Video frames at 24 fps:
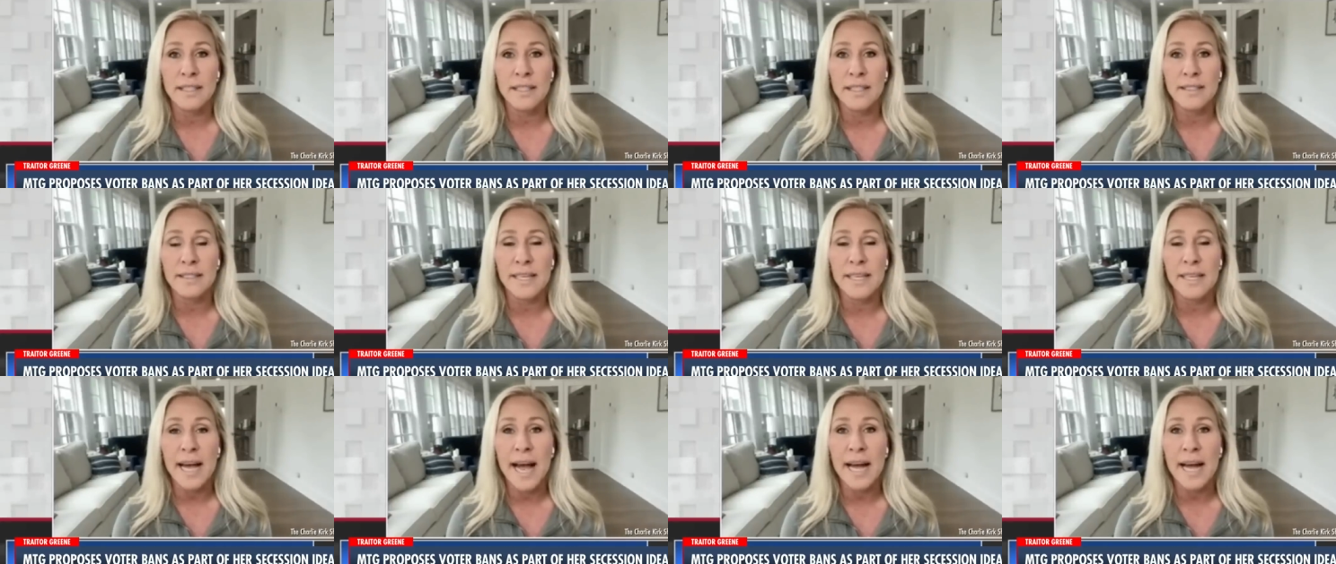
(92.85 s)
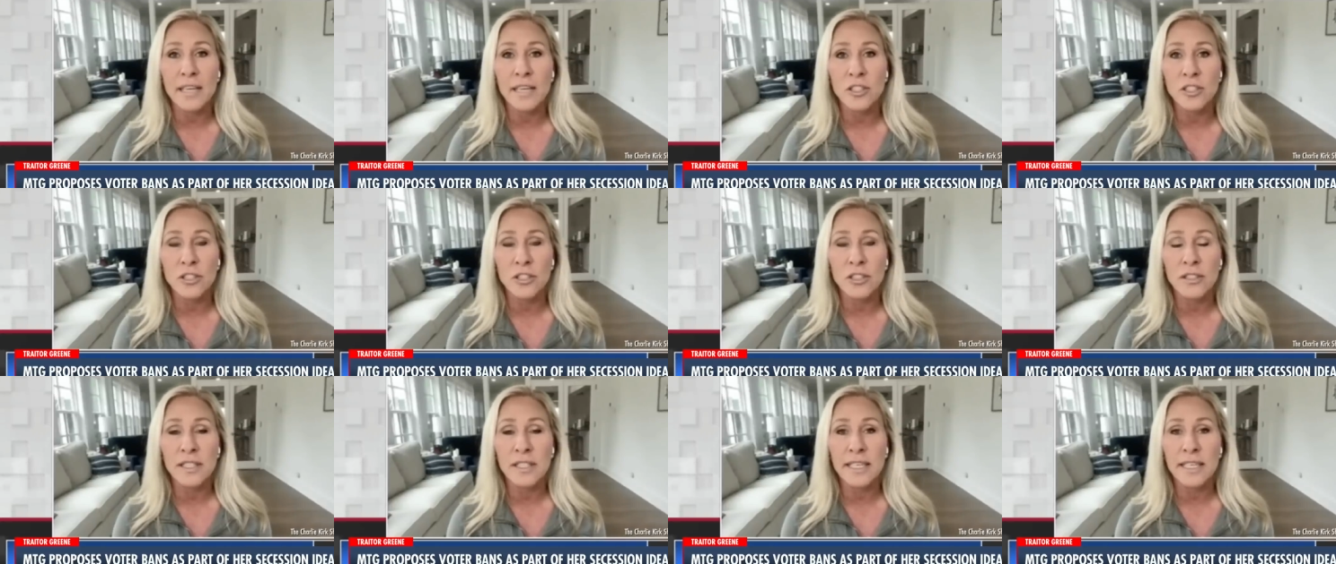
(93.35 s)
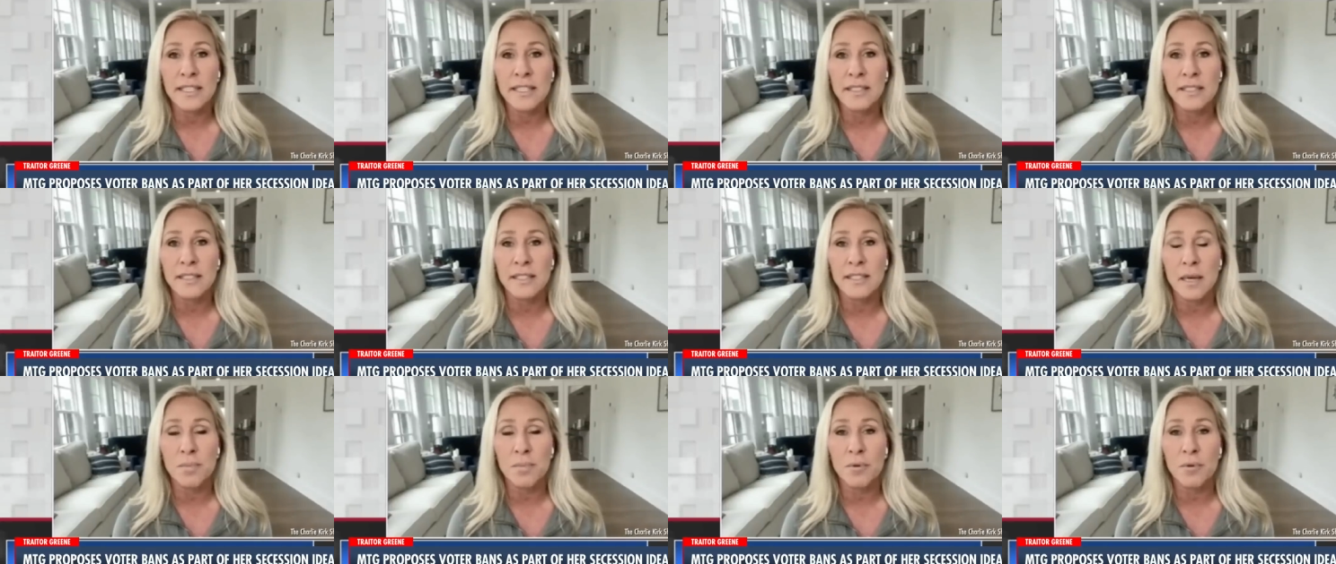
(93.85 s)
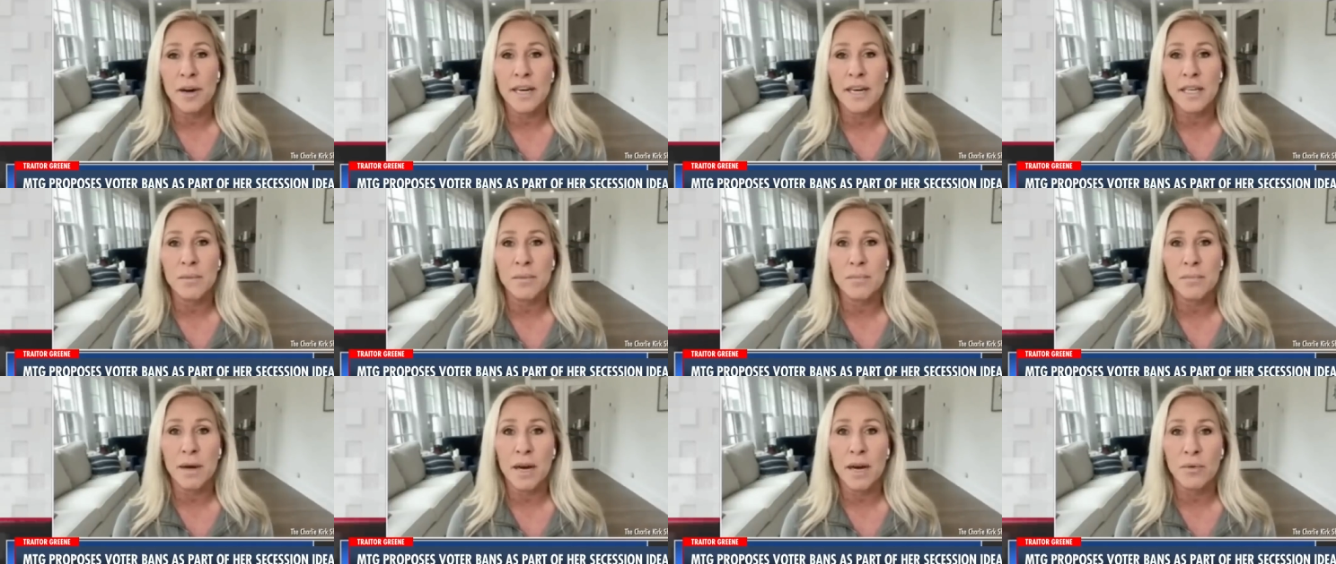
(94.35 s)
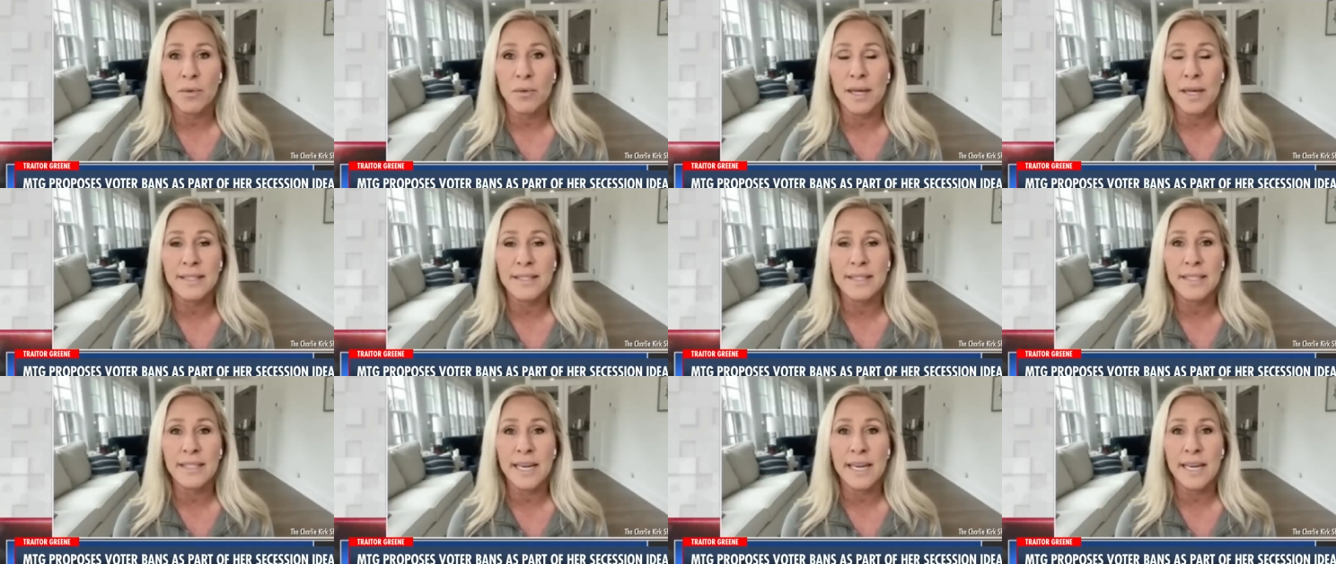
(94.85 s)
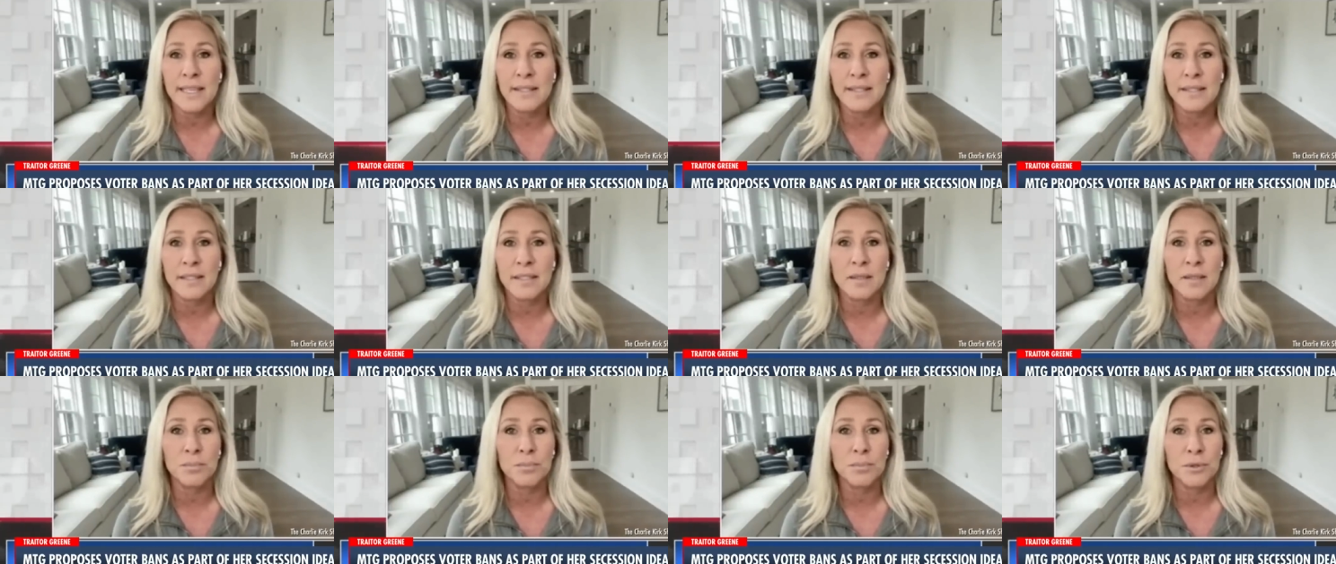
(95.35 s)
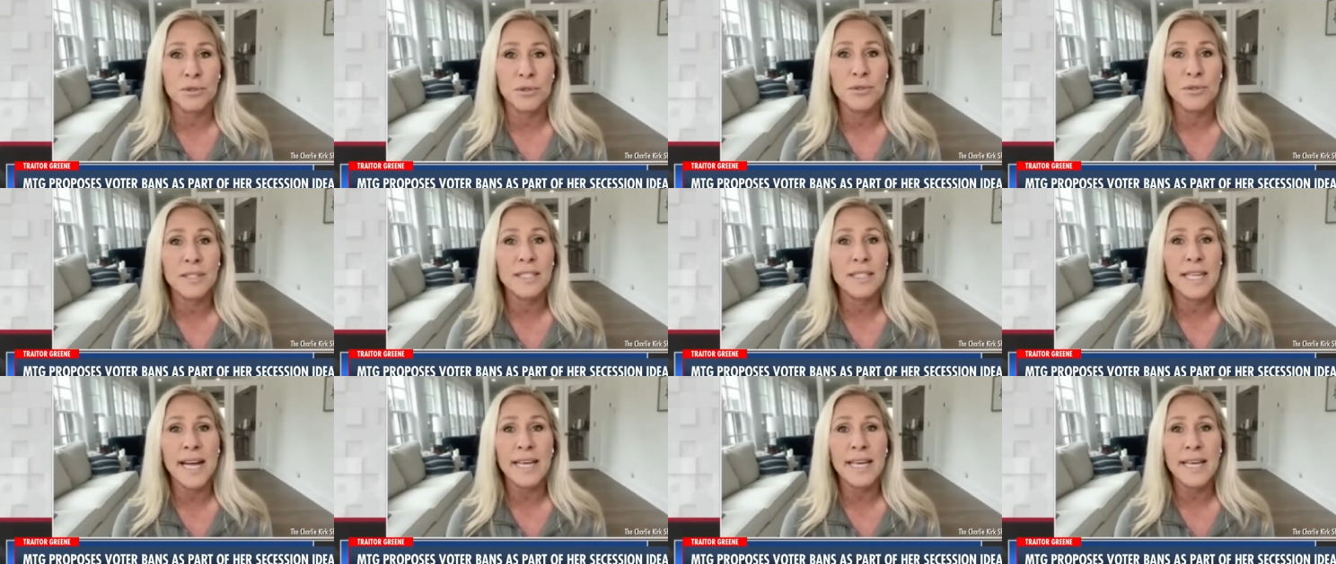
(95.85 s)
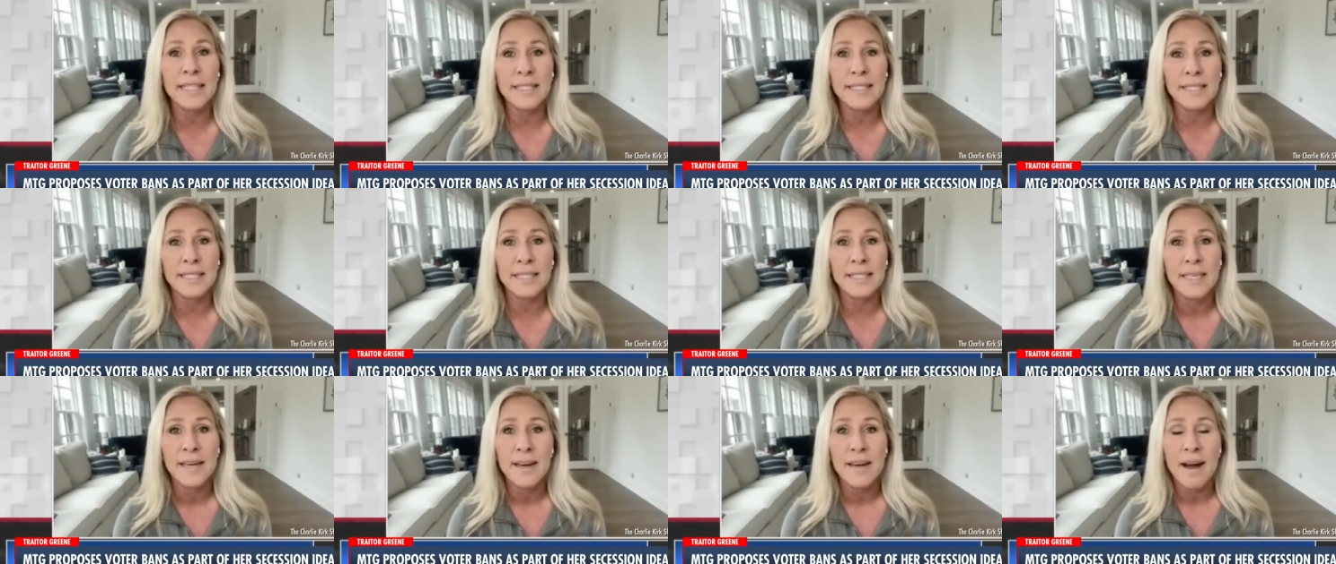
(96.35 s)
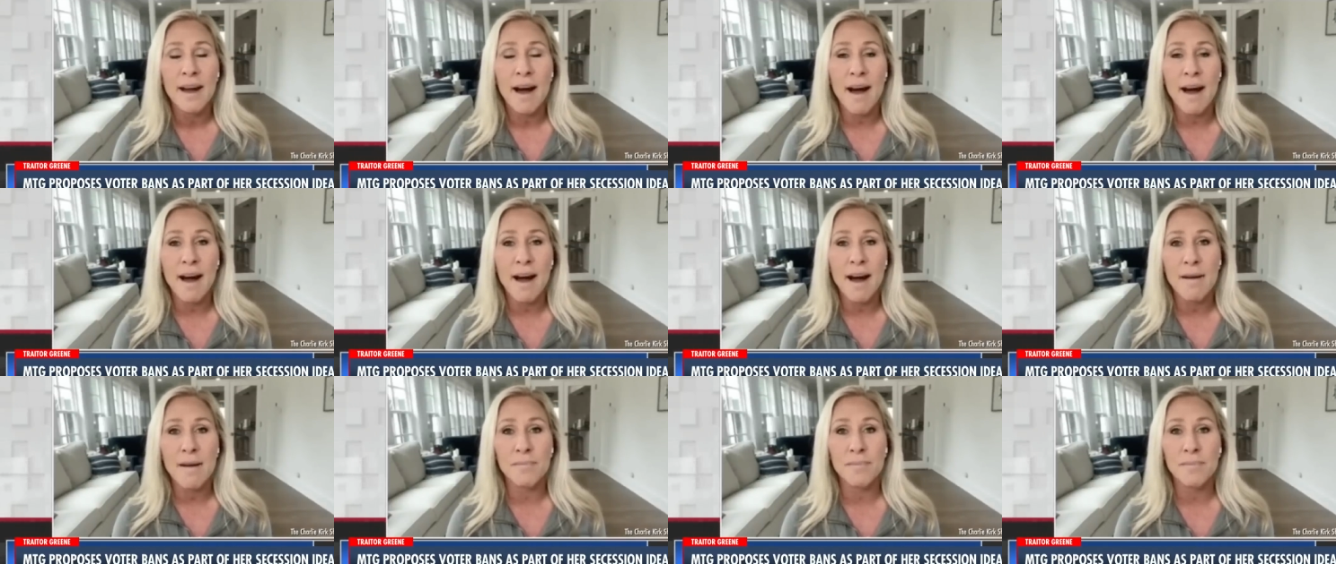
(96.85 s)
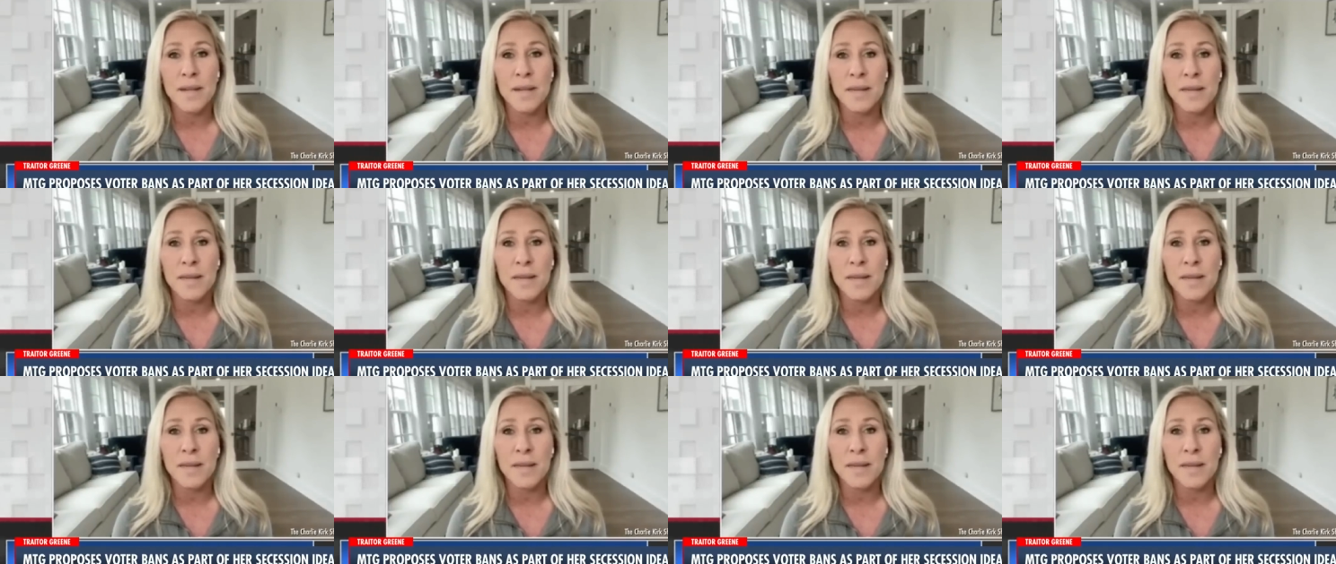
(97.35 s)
It's actually separating by red states and blue states um,